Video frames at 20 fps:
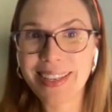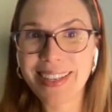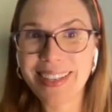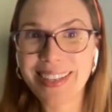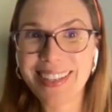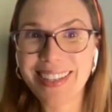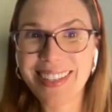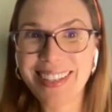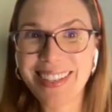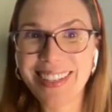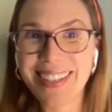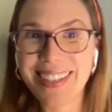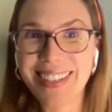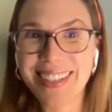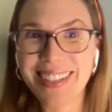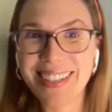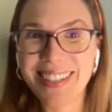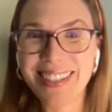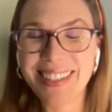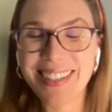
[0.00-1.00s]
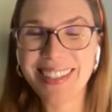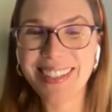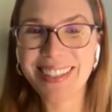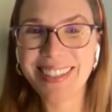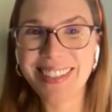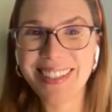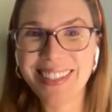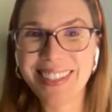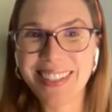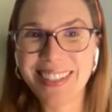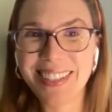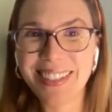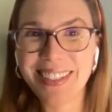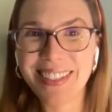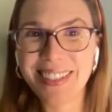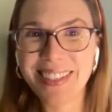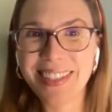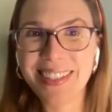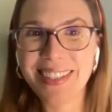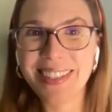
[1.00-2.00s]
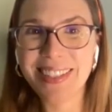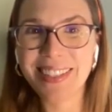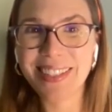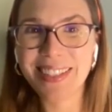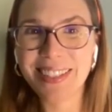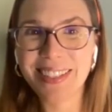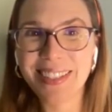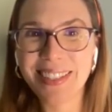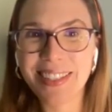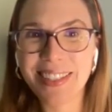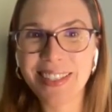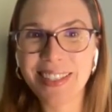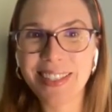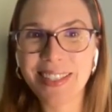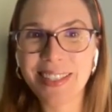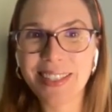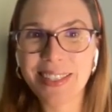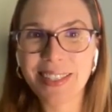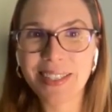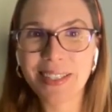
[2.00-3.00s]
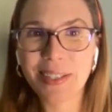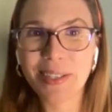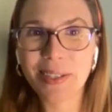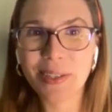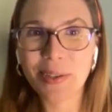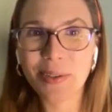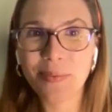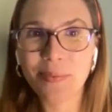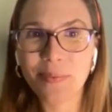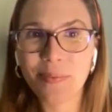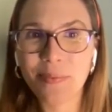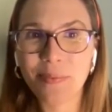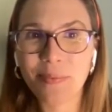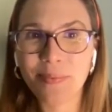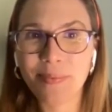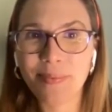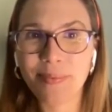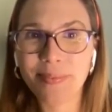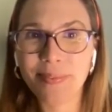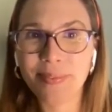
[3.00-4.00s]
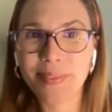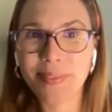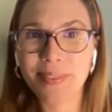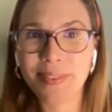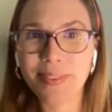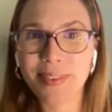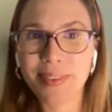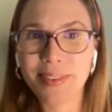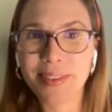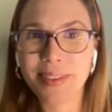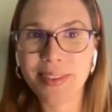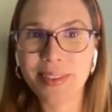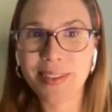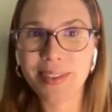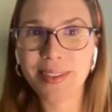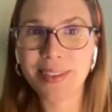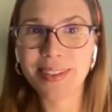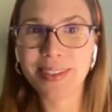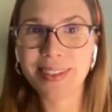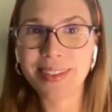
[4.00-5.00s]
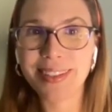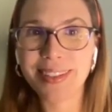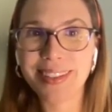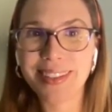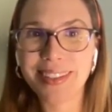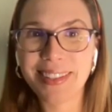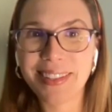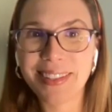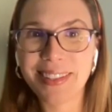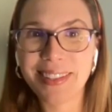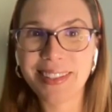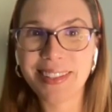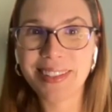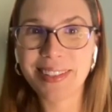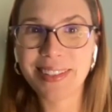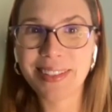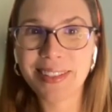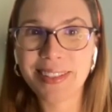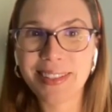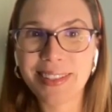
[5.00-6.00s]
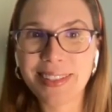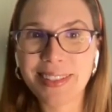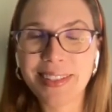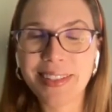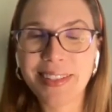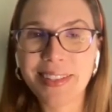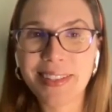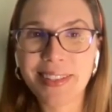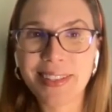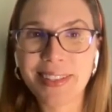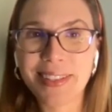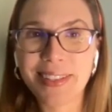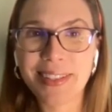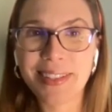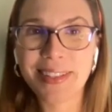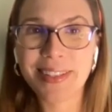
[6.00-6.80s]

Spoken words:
The person shown says nothing.